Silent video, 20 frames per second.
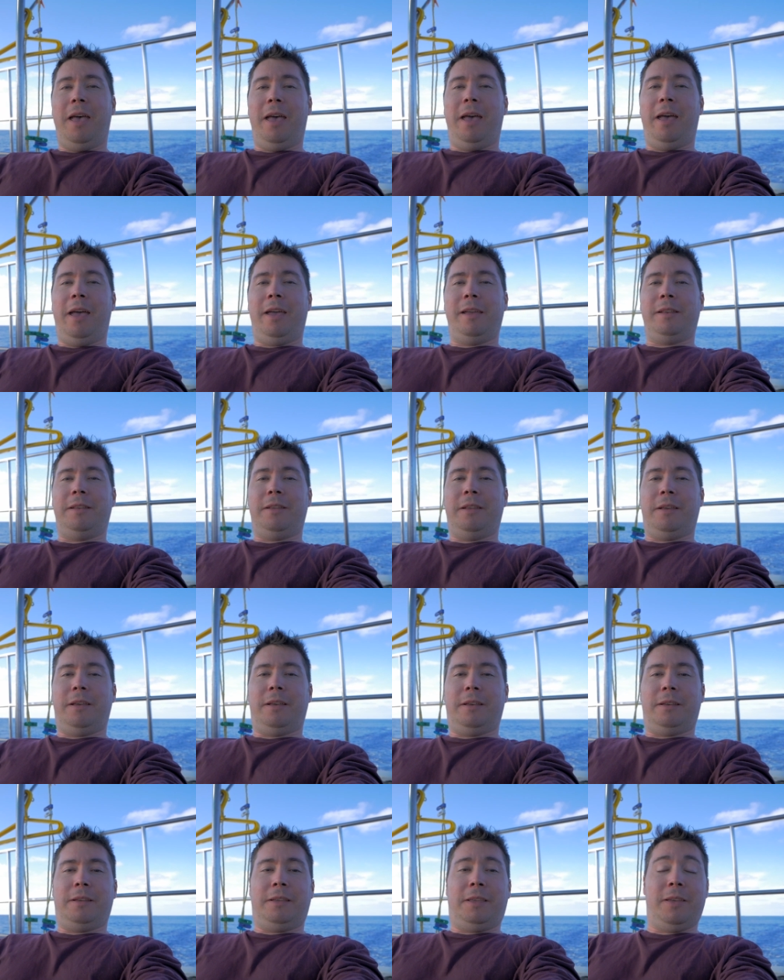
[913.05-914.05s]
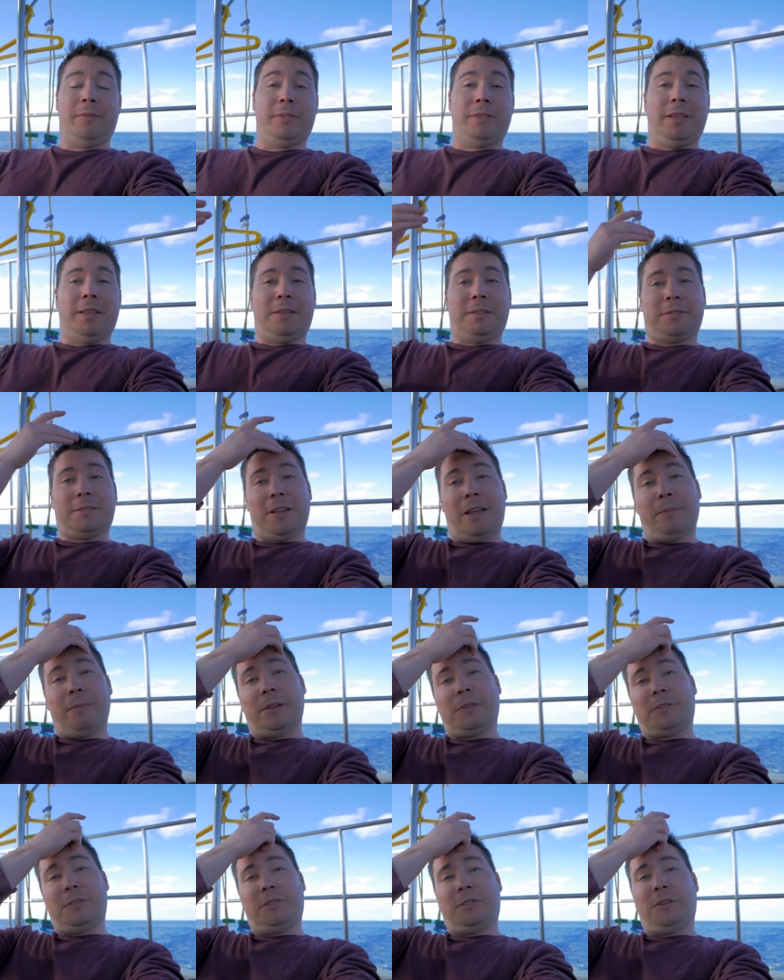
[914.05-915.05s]
And uh, given that there's not
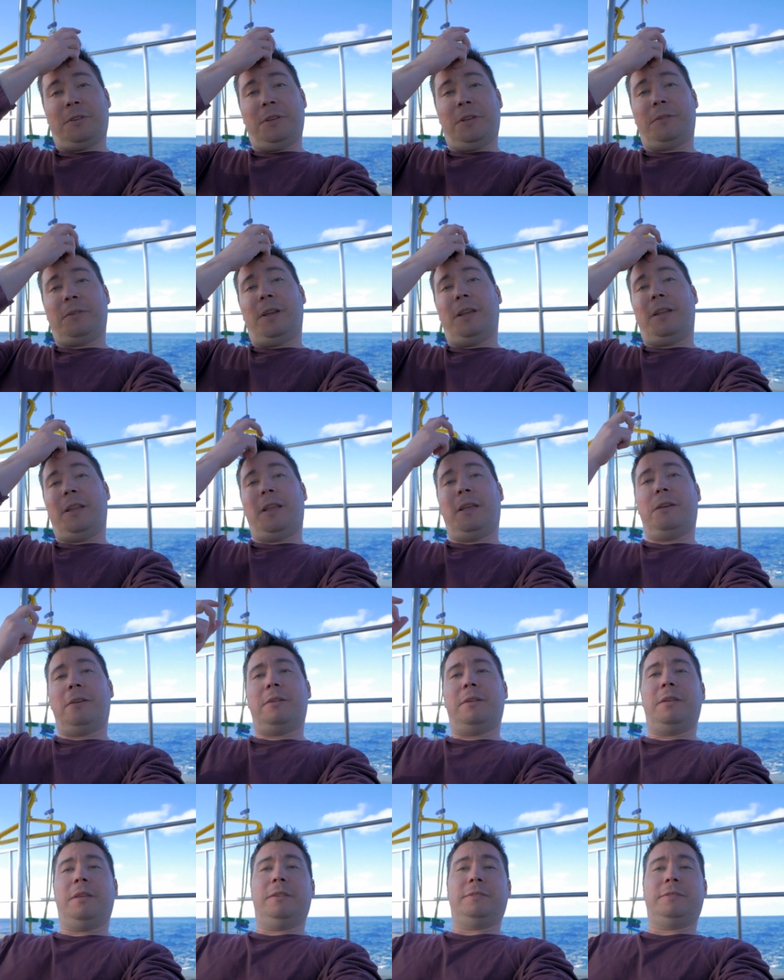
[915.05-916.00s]
much to show you right now,